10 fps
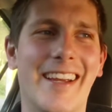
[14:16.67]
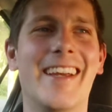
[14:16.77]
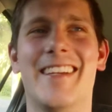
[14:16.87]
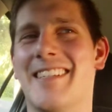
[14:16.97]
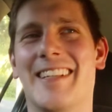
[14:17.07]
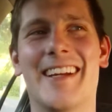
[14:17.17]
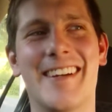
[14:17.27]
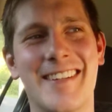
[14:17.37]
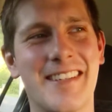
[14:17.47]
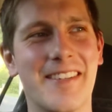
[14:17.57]
He, he's
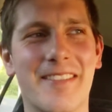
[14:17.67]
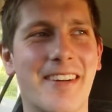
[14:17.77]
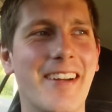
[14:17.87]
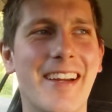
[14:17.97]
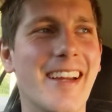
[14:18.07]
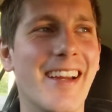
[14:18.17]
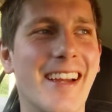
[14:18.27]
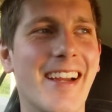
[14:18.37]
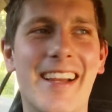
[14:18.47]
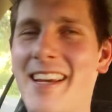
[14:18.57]
hilarious as well.
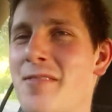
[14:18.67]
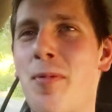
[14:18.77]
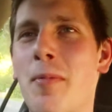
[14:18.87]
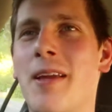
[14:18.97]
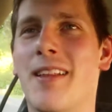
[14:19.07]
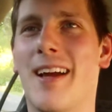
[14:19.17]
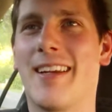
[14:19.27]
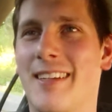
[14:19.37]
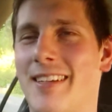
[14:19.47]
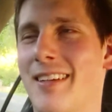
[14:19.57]
He's probably
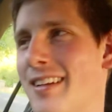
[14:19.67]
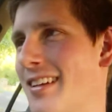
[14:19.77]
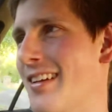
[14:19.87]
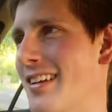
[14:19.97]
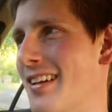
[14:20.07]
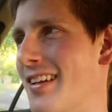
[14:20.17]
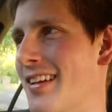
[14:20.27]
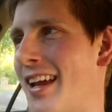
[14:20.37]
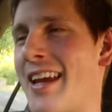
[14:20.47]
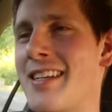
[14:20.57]
like,
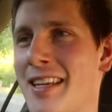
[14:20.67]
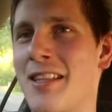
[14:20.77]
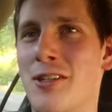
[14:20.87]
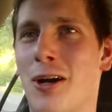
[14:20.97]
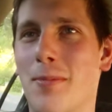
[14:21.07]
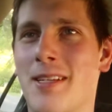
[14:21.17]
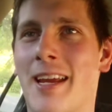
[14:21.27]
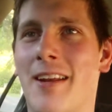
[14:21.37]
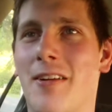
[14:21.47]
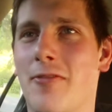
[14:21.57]
he's in the top
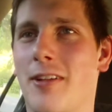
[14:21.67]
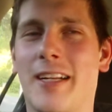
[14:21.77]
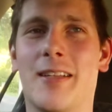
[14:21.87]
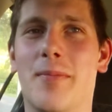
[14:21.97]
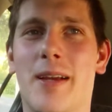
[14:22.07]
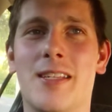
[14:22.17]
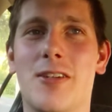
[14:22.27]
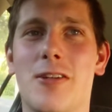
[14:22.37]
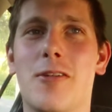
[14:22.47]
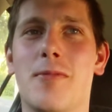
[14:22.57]
10 of like the best
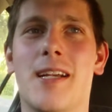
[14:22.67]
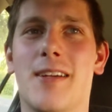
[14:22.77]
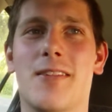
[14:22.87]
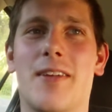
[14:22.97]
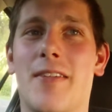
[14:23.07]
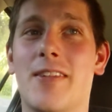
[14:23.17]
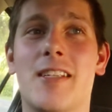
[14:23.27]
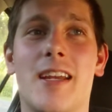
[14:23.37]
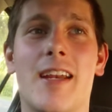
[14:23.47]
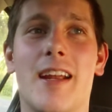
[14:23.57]
YouTube channels I've ever
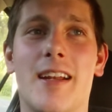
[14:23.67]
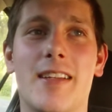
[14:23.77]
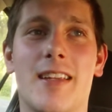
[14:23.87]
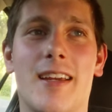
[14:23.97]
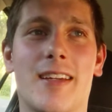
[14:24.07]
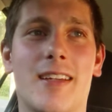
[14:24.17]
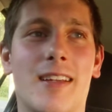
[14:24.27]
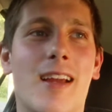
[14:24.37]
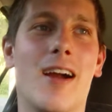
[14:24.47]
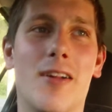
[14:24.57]
seen. And he's like,
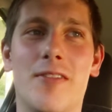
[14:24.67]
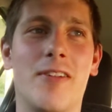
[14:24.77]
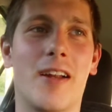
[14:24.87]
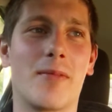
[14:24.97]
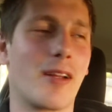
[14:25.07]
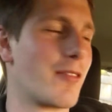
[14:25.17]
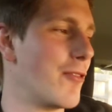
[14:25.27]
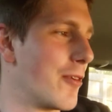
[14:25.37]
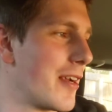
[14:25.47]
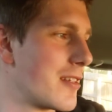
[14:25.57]
I only found him like
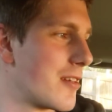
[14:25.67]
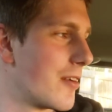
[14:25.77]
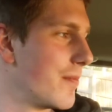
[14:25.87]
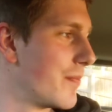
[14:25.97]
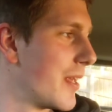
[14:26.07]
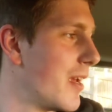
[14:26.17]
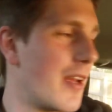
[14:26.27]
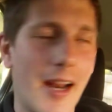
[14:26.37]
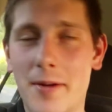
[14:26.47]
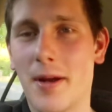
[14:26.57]
four days ago.
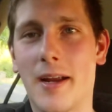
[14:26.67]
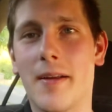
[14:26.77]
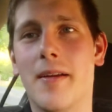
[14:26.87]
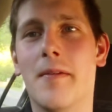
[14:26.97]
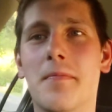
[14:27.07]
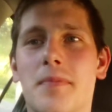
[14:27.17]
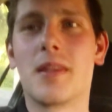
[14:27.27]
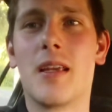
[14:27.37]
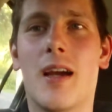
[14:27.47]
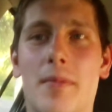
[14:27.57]
Anyway,
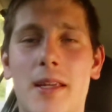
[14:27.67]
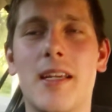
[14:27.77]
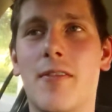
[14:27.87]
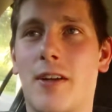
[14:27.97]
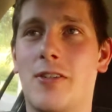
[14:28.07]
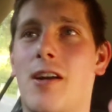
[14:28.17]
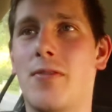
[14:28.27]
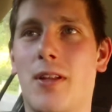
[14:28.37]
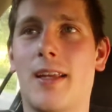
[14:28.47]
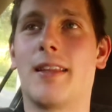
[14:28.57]
I'm thinking if I
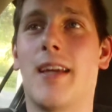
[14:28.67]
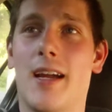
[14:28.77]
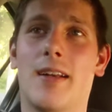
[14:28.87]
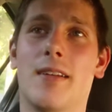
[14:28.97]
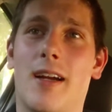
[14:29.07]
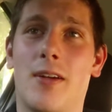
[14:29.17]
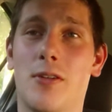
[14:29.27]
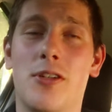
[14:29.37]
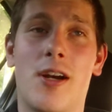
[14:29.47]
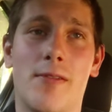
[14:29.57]
travel like that, I
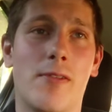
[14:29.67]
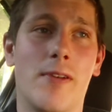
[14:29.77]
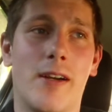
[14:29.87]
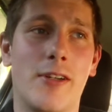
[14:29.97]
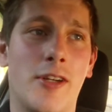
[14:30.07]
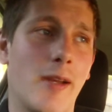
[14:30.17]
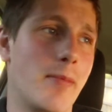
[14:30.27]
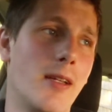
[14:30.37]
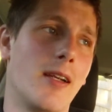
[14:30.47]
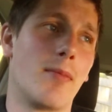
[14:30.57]
could travel very cheaply.